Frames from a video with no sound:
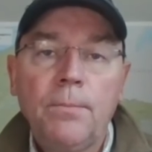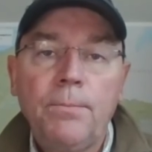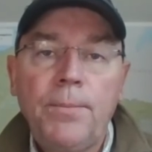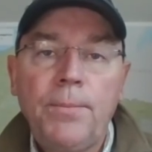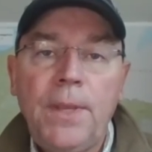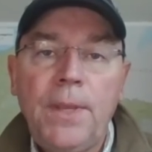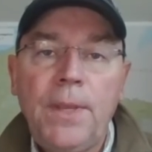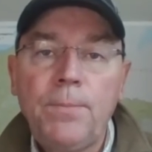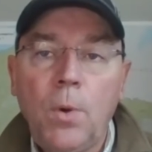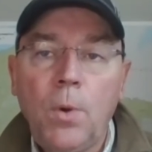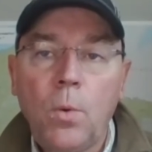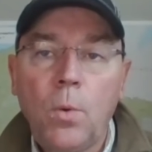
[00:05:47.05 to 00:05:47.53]

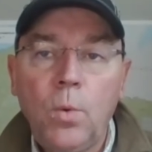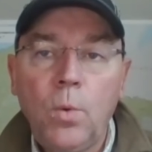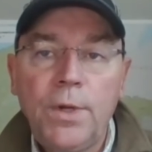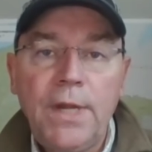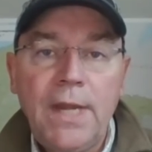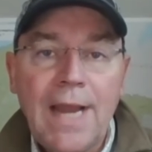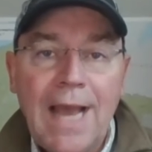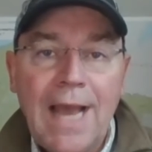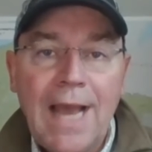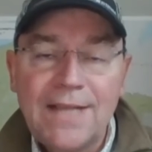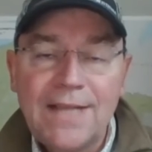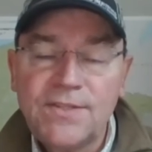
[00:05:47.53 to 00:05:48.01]
People would
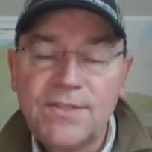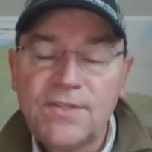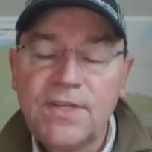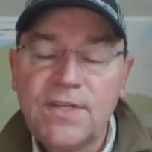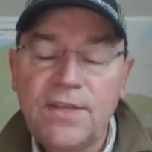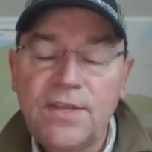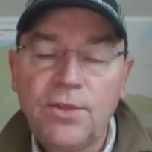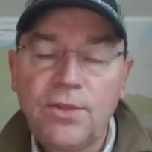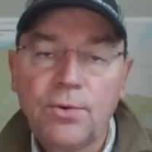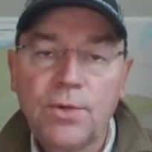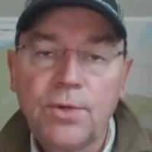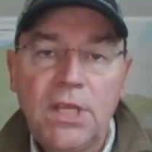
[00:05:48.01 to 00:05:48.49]
not
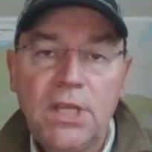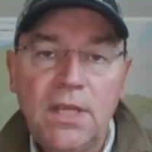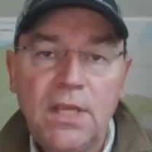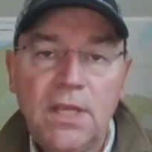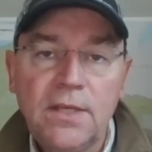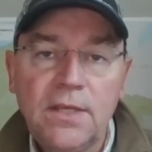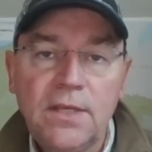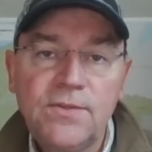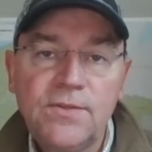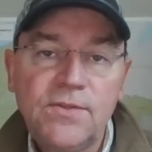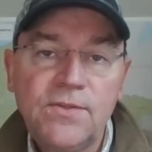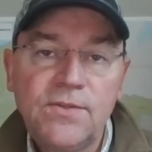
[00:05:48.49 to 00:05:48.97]
send their
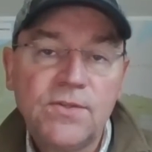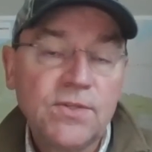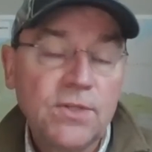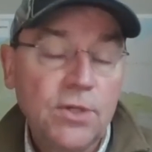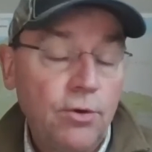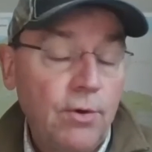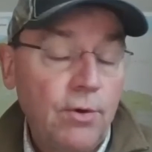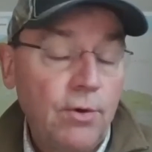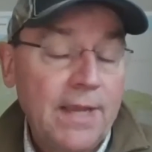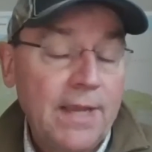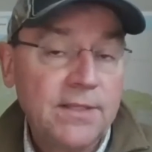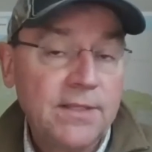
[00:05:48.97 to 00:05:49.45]
kids,
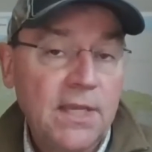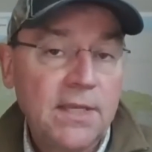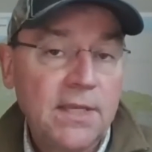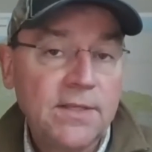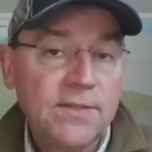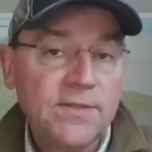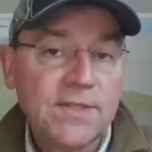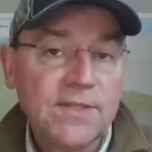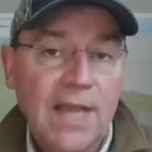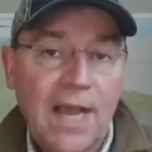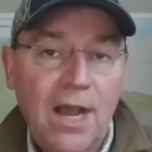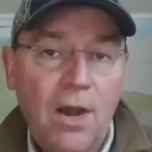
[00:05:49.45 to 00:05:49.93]

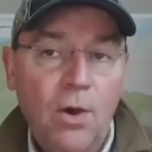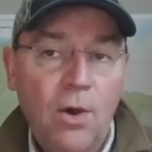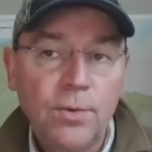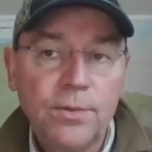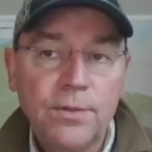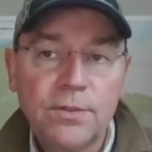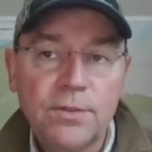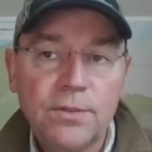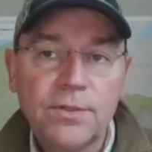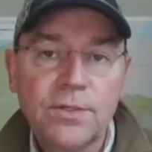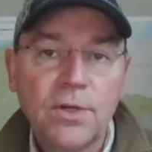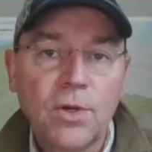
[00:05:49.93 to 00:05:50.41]
grandkids out
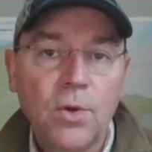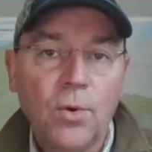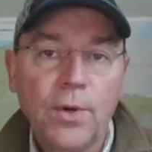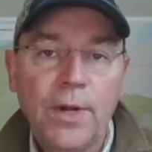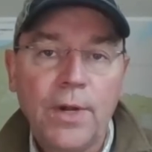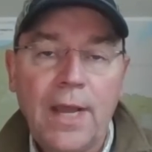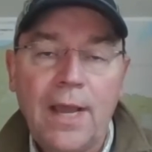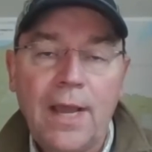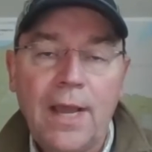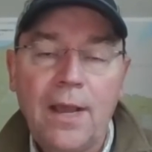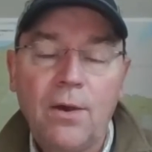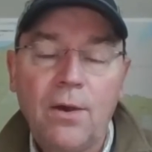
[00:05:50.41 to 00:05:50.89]
to go
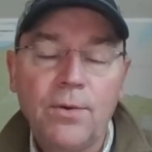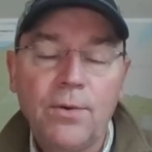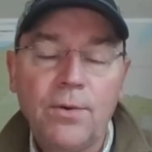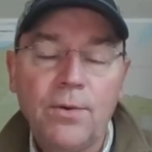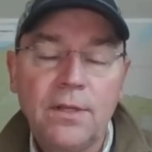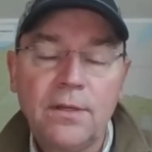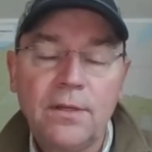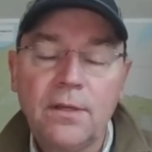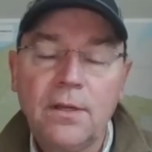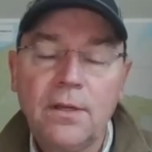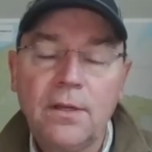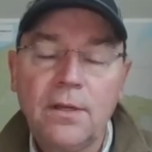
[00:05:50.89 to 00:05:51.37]
down
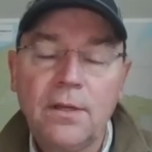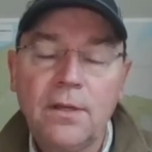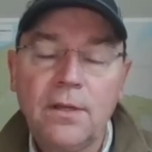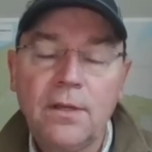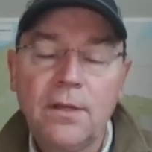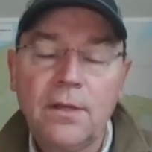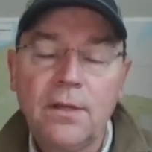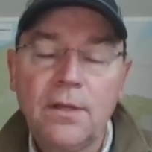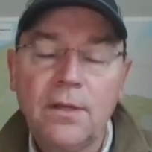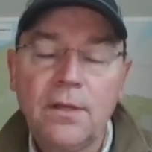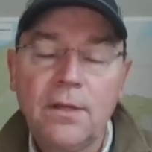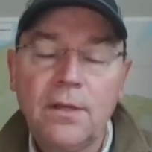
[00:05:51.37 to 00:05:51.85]
and
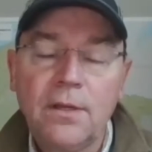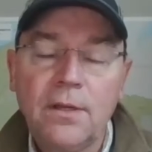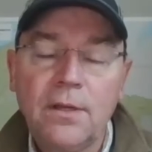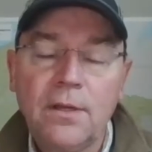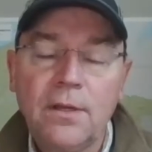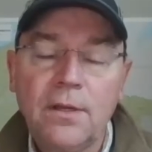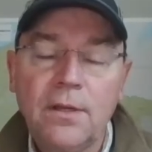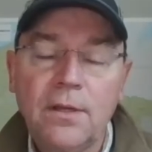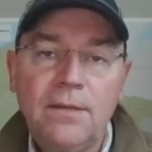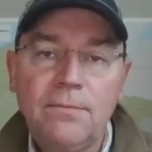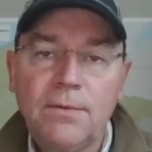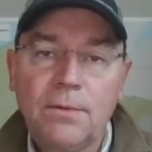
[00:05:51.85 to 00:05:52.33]
be able to
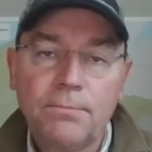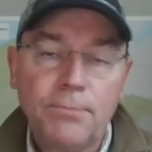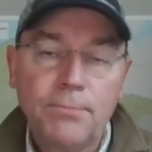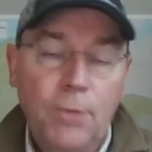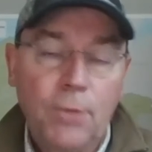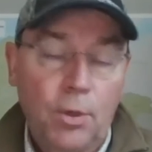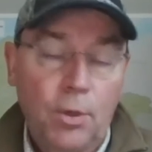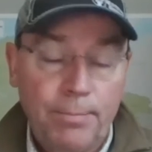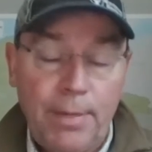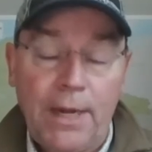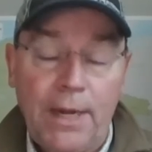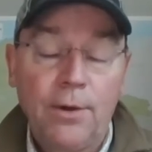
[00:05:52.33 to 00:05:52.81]
see,
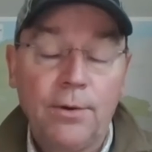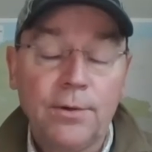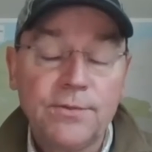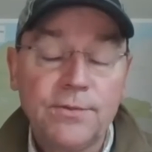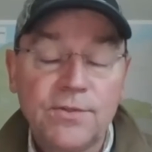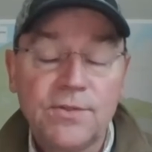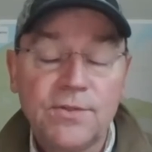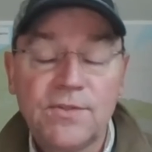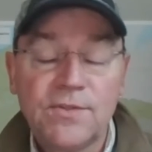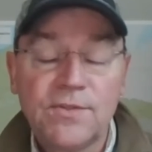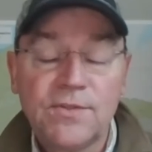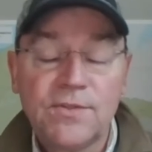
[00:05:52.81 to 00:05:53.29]
or
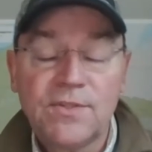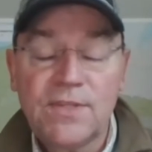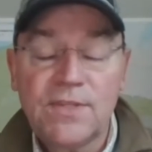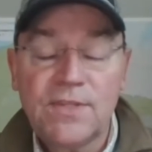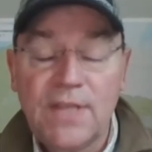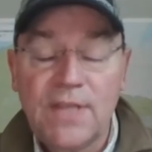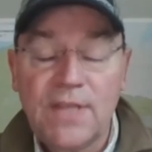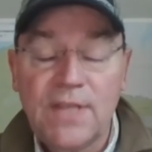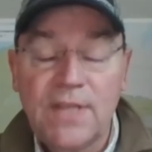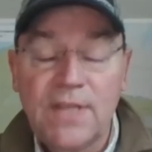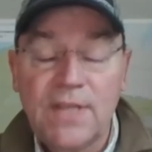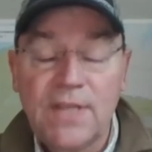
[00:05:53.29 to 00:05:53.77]
parents send
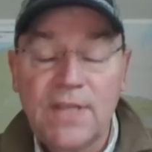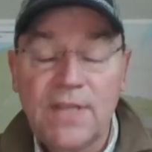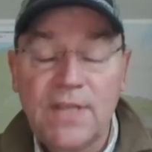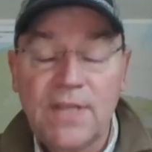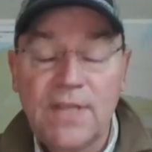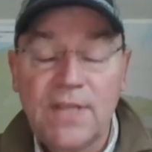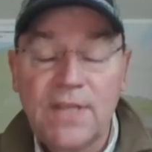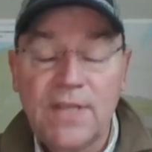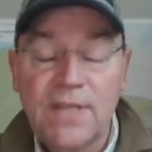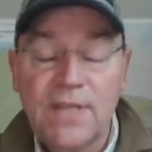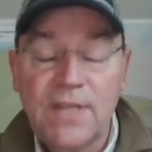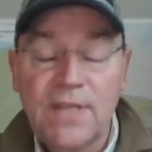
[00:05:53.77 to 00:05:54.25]
their kids to
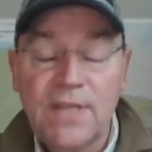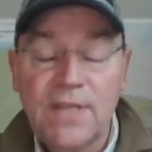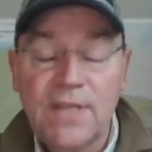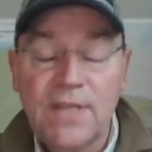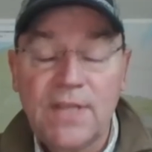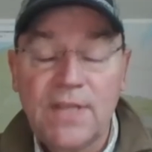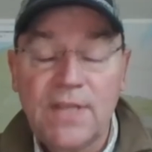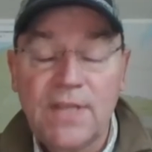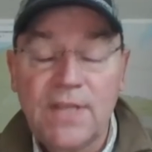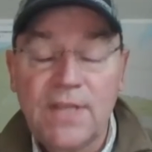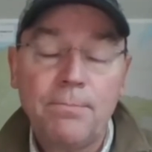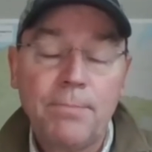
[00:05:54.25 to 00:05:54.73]
see their
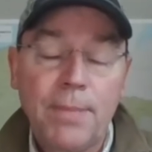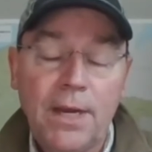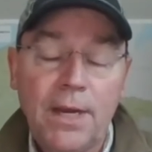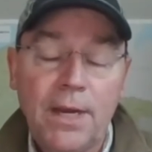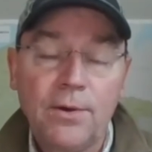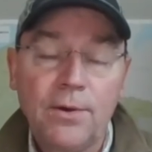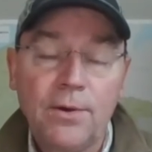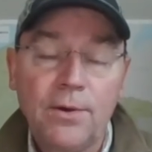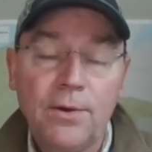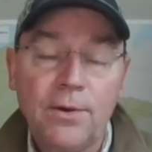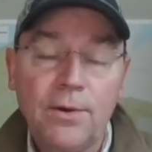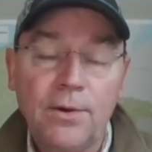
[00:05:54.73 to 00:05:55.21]

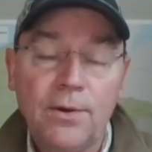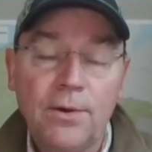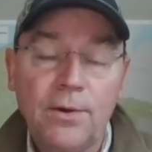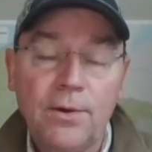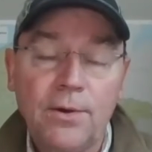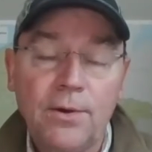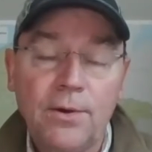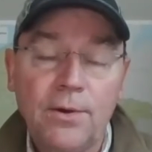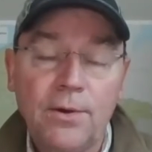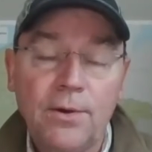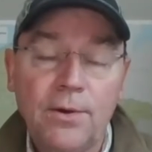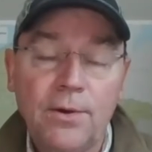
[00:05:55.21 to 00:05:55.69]
grandparents,
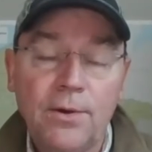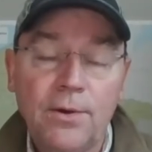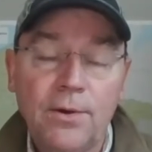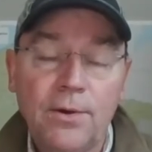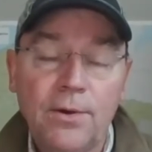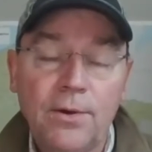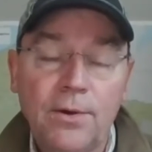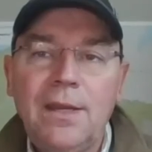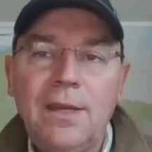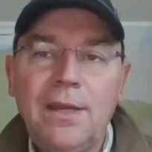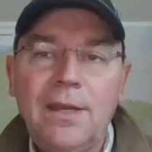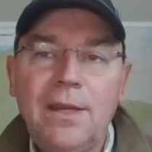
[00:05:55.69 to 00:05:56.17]
whatever.
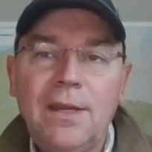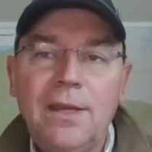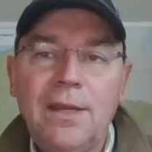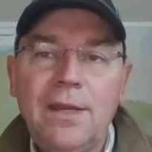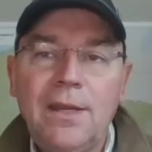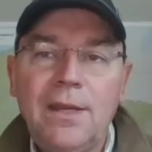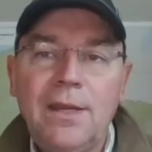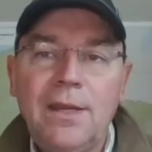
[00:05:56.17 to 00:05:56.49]
I mean,